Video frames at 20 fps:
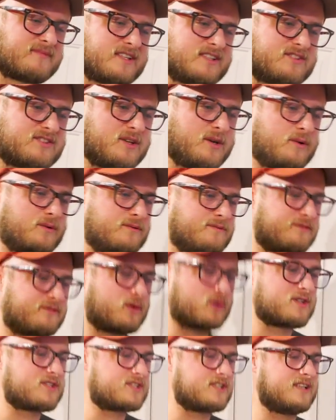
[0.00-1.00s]
So
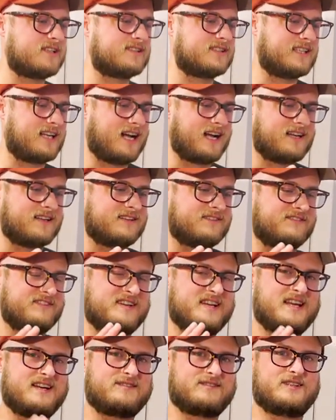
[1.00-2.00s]
fortunately, I have
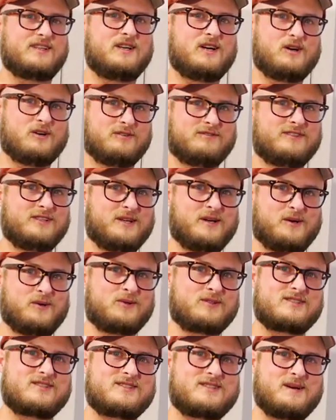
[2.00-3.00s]
never
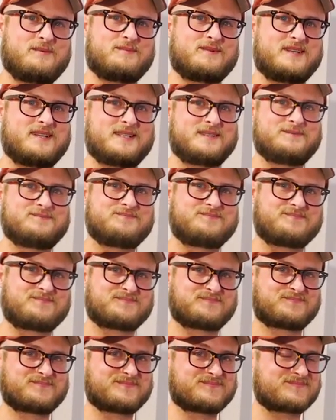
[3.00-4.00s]
over-oaked something.
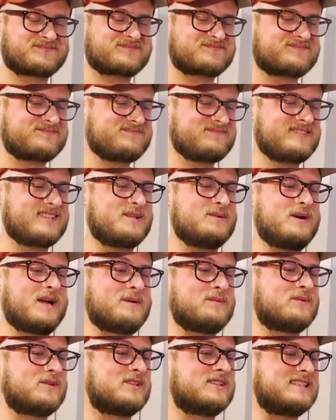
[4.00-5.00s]

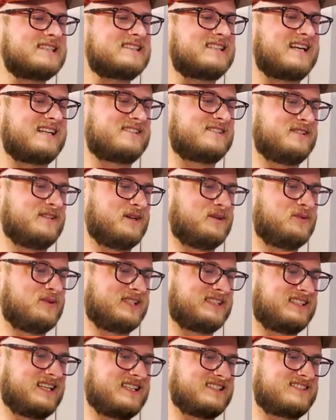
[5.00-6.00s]
I'm really glad to know
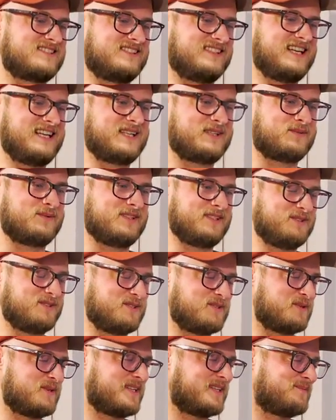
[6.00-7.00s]
what that's like when you
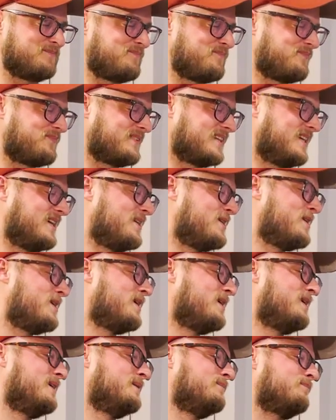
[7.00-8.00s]
do it.
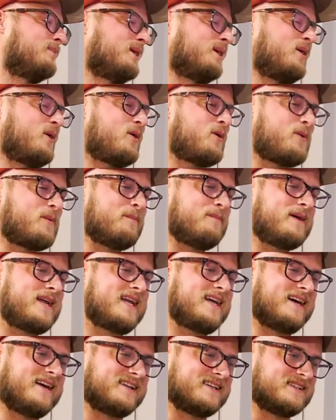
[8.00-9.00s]
But oh
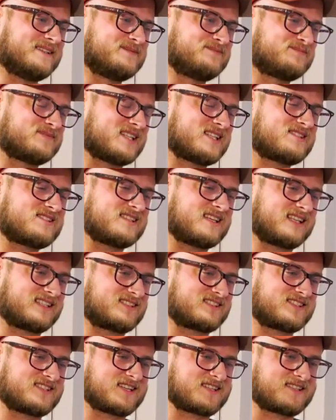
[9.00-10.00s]
man, it's like
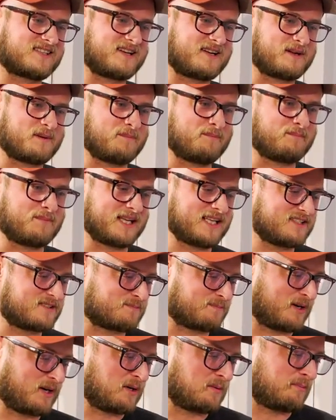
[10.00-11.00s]
sucking on a
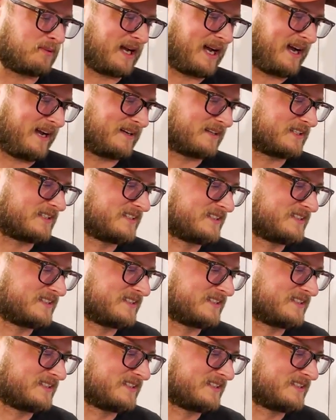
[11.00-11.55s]
baseball bat.